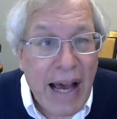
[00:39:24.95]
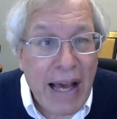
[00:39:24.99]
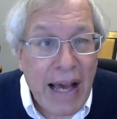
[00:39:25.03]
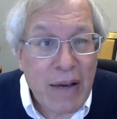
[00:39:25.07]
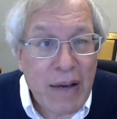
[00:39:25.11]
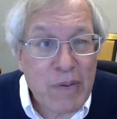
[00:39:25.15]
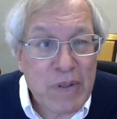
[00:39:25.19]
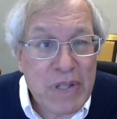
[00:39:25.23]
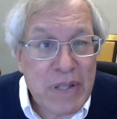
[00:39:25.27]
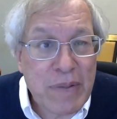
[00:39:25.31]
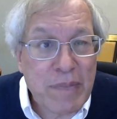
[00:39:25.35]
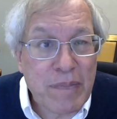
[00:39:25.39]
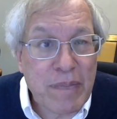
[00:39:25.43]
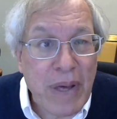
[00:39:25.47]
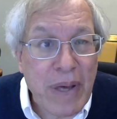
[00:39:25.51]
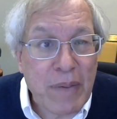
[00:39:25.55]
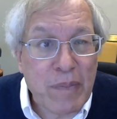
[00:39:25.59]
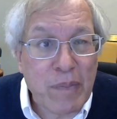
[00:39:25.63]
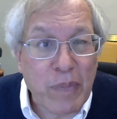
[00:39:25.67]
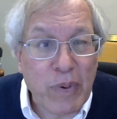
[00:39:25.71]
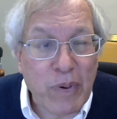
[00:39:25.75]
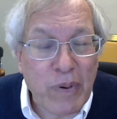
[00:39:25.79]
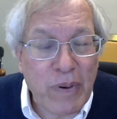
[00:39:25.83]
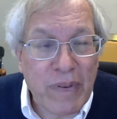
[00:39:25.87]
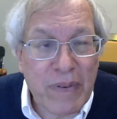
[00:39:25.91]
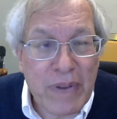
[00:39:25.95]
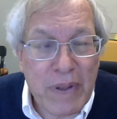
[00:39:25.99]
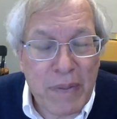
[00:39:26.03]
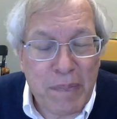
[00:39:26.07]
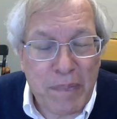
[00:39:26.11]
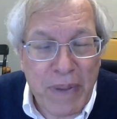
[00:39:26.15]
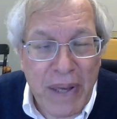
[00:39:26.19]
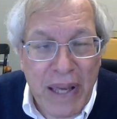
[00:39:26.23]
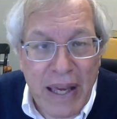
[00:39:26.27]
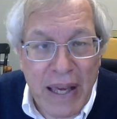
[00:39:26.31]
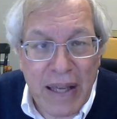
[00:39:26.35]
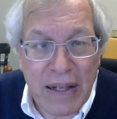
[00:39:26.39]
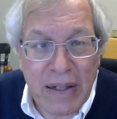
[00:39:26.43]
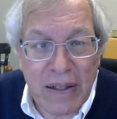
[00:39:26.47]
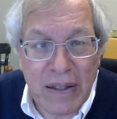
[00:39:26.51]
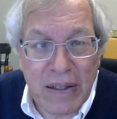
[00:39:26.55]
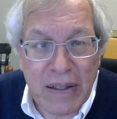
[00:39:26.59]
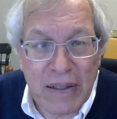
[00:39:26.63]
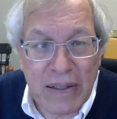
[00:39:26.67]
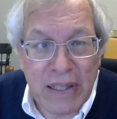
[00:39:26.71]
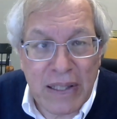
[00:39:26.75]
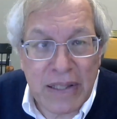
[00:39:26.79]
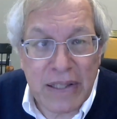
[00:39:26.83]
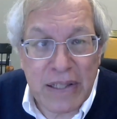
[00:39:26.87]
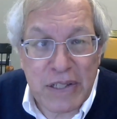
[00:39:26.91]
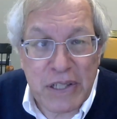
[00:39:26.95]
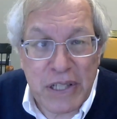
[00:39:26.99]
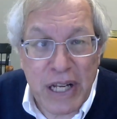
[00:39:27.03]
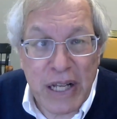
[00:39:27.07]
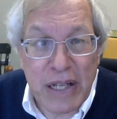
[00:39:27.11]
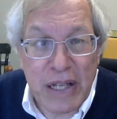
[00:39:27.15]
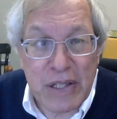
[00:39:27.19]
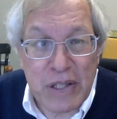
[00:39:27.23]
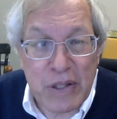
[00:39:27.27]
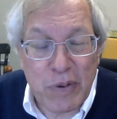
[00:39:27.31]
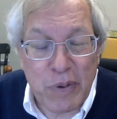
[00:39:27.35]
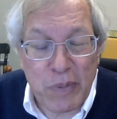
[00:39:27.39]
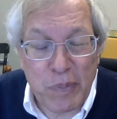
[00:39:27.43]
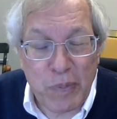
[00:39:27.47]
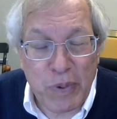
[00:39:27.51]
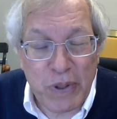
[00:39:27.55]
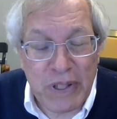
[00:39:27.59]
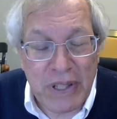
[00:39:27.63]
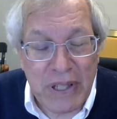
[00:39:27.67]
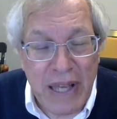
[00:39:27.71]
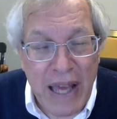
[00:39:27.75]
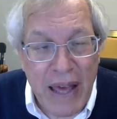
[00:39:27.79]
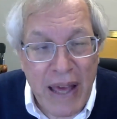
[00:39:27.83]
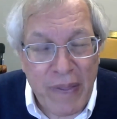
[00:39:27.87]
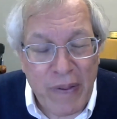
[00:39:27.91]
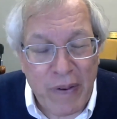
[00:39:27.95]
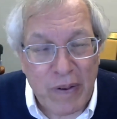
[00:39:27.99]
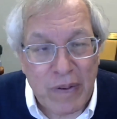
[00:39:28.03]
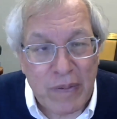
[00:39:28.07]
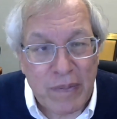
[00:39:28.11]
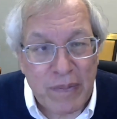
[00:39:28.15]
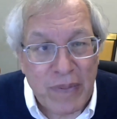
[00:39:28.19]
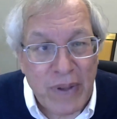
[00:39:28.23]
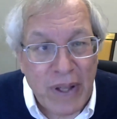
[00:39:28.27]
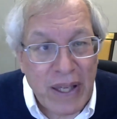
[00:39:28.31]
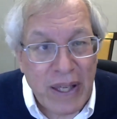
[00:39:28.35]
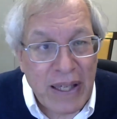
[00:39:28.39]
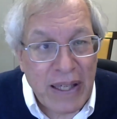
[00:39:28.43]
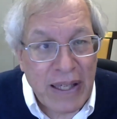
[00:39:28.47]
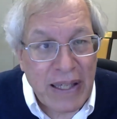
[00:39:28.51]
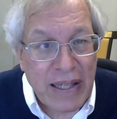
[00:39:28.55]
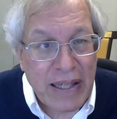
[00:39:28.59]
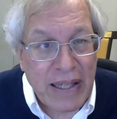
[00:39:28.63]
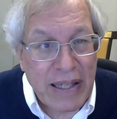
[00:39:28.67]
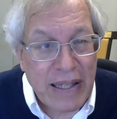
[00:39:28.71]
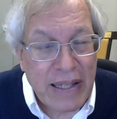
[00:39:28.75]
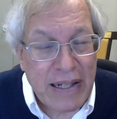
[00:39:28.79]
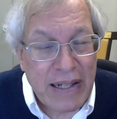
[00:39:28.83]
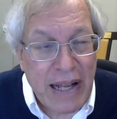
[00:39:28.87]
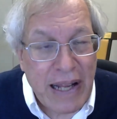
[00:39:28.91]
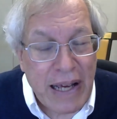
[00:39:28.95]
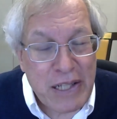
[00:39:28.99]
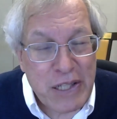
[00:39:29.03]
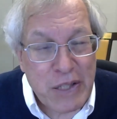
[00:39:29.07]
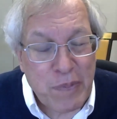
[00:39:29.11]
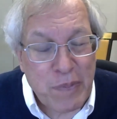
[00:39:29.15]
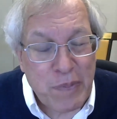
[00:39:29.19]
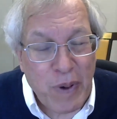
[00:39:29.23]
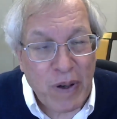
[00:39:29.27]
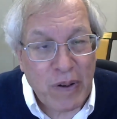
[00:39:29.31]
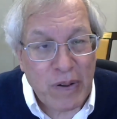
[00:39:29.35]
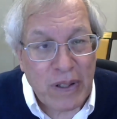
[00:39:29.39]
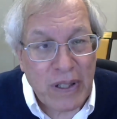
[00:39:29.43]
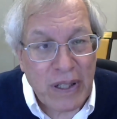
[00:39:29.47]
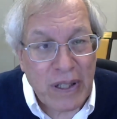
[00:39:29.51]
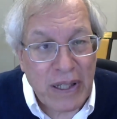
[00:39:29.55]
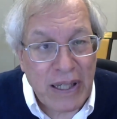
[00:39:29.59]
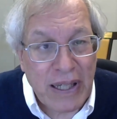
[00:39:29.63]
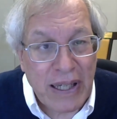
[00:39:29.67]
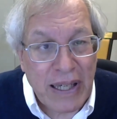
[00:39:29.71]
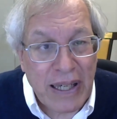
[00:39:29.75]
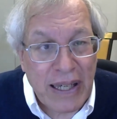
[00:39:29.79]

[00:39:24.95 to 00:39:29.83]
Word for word: I was a member of the panel that the chancellor put together, and I spoke.